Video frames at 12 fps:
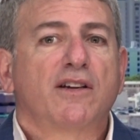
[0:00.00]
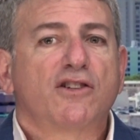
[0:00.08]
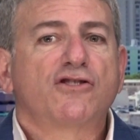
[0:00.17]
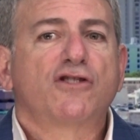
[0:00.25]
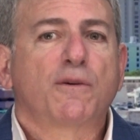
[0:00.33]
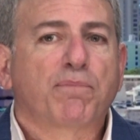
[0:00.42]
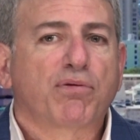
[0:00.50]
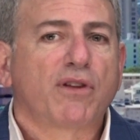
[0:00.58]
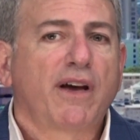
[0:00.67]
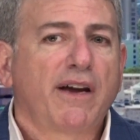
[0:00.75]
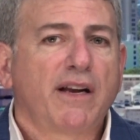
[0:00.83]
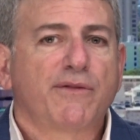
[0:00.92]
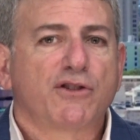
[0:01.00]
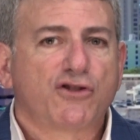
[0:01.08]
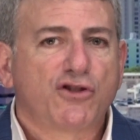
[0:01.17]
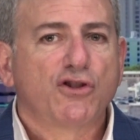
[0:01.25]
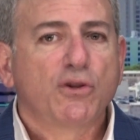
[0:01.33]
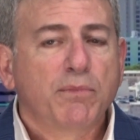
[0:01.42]
Does your plan have a
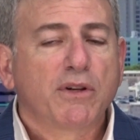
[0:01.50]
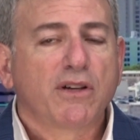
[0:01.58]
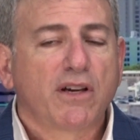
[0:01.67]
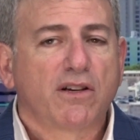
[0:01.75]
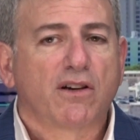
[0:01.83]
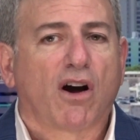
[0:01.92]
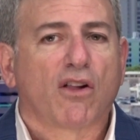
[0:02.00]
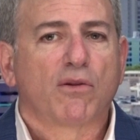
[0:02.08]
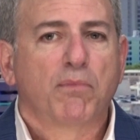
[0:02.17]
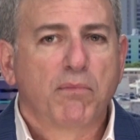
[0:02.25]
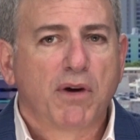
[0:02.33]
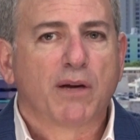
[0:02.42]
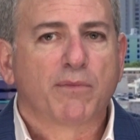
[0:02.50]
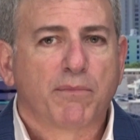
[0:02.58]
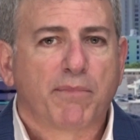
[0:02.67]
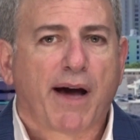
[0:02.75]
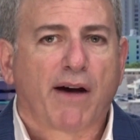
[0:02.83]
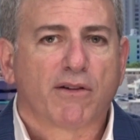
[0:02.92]
$2 million
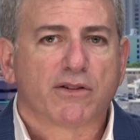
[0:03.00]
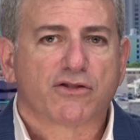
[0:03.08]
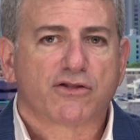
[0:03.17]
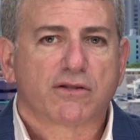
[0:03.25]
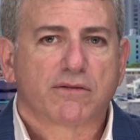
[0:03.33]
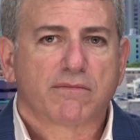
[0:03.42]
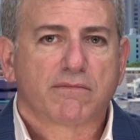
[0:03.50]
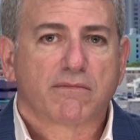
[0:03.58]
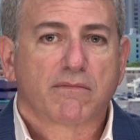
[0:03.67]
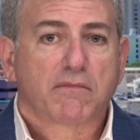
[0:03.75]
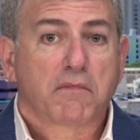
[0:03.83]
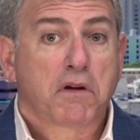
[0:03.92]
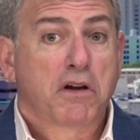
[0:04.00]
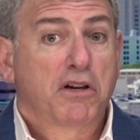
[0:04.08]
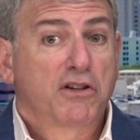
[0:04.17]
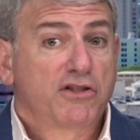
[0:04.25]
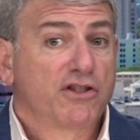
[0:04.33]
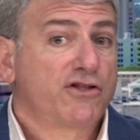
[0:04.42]
minimum balance?
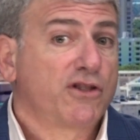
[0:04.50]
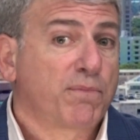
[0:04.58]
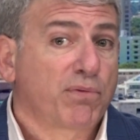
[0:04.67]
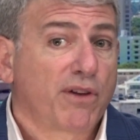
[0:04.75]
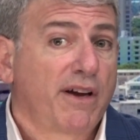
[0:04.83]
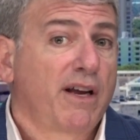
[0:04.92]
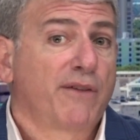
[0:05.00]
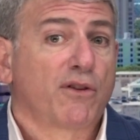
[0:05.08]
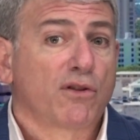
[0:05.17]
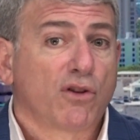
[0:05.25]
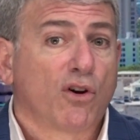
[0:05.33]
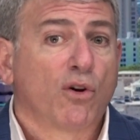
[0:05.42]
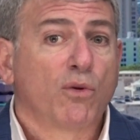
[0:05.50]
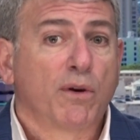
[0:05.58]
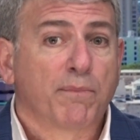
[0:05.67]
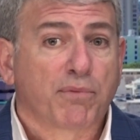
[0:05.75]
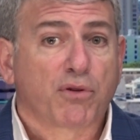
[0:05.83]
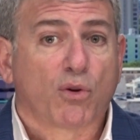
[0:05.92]
Does your plan have a low
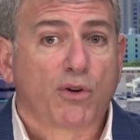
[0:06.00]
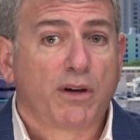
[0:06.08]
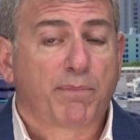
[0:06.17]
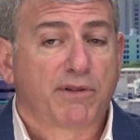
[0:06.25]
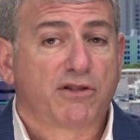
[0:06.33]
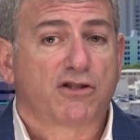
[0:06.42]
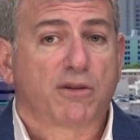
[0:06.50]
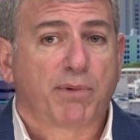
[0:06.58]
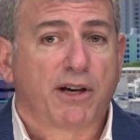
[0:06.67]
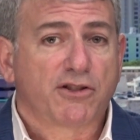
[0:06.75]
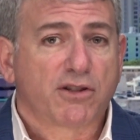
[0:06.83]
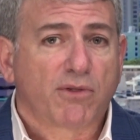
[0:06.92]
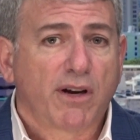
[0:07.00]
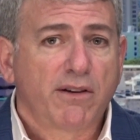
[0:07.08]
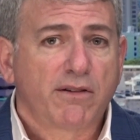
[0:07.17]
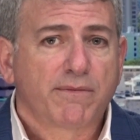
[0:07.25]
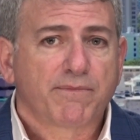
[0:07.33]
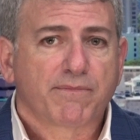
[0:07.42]
employee participation rate?
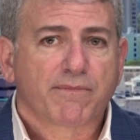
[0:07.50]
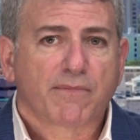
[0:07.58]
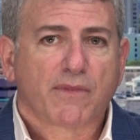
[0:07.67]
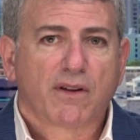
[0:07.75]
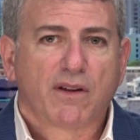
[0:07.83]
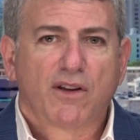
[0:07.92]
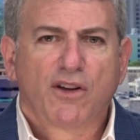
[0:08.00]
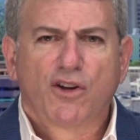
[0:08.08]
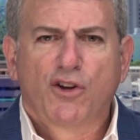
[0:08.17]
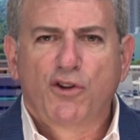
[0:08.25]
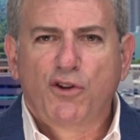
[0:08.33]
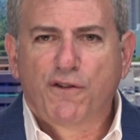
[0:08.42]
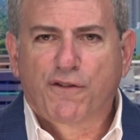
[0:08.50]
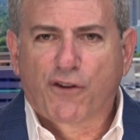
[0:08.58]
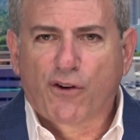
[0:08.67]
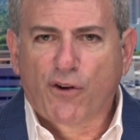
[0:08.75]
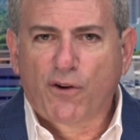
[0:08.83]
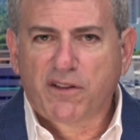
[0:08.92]
You've
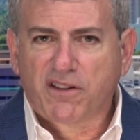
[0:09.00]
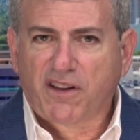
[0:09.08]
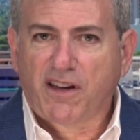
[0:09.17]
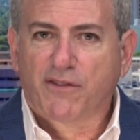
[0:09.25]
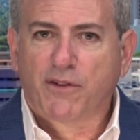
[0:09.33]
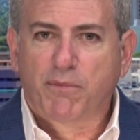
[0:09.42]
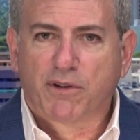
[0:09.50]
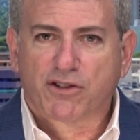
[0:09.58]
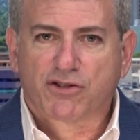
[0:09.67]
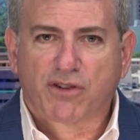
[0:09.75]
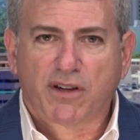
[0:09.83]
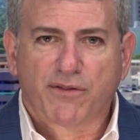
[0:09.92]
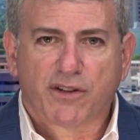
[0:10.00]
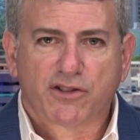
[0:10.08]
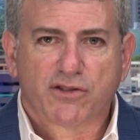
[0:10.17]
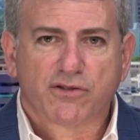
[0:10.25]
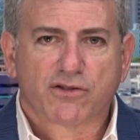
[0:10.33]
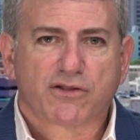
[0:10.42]
heard that they have administrative
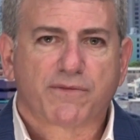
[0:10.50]
issues.